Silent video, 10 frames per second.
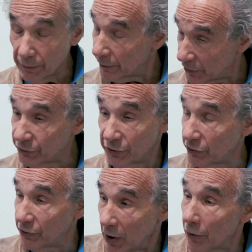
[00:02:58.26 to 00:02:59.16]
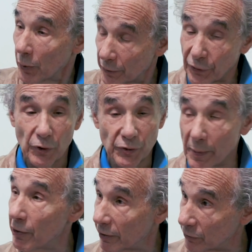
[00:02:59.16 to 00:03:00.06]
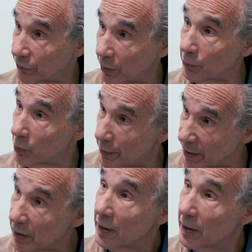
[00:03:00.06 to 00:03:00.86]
This is just another one. First American film to be